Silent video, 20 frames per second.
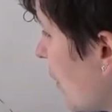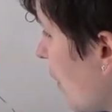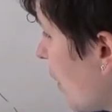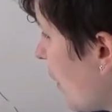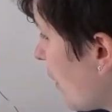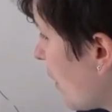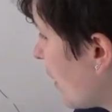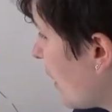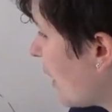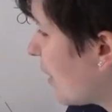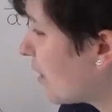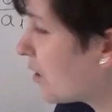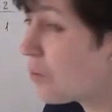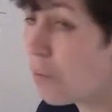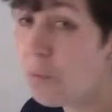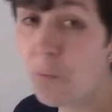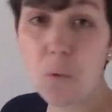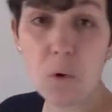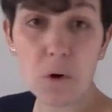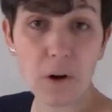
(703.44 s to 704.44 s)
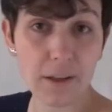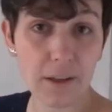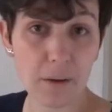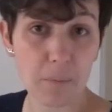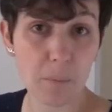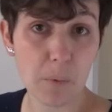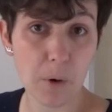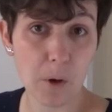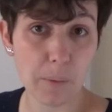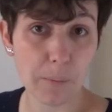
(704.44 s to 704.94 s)
and here is more
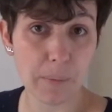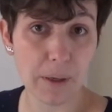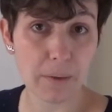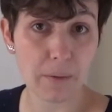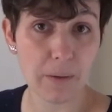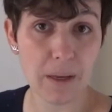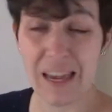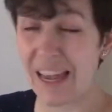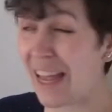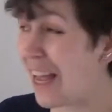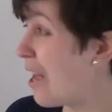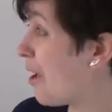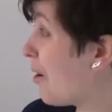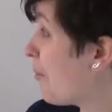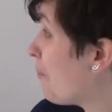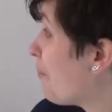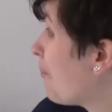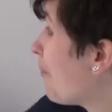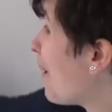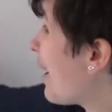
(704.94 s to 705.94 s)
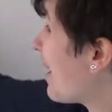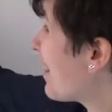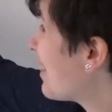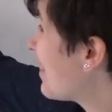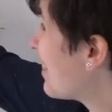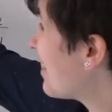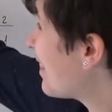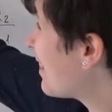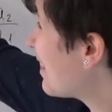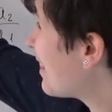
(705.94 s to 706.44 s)
unemployment. But
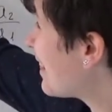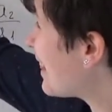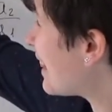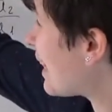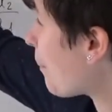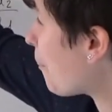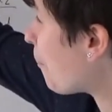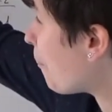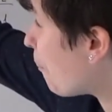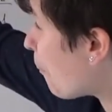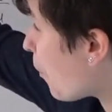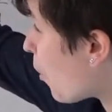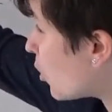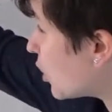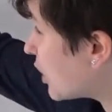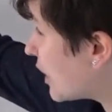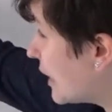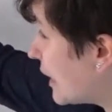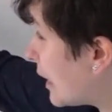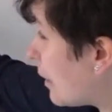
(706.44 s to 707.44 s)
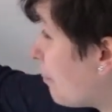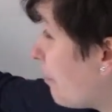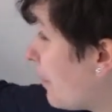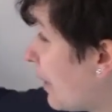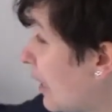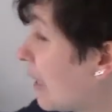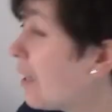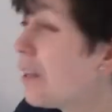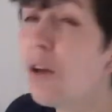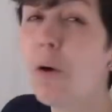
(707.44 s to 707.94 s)
the
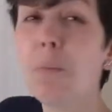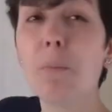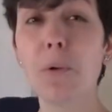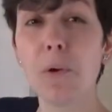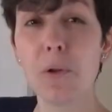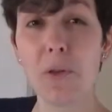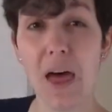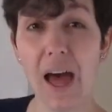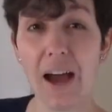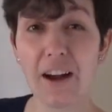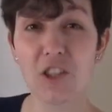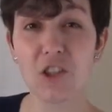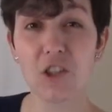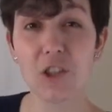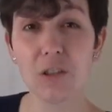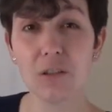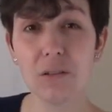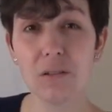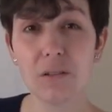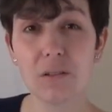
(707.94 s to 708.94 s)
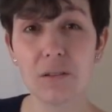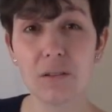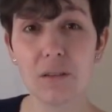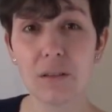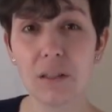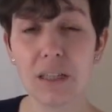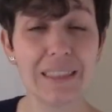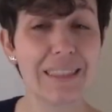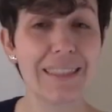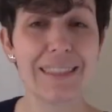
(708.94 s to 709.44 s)
possibility of production
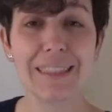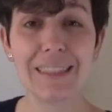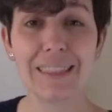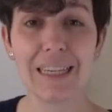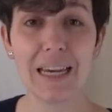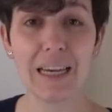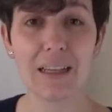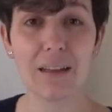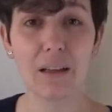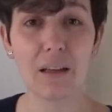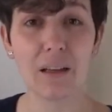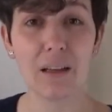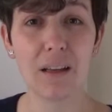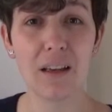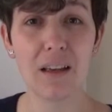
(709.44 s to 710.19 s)
is the same.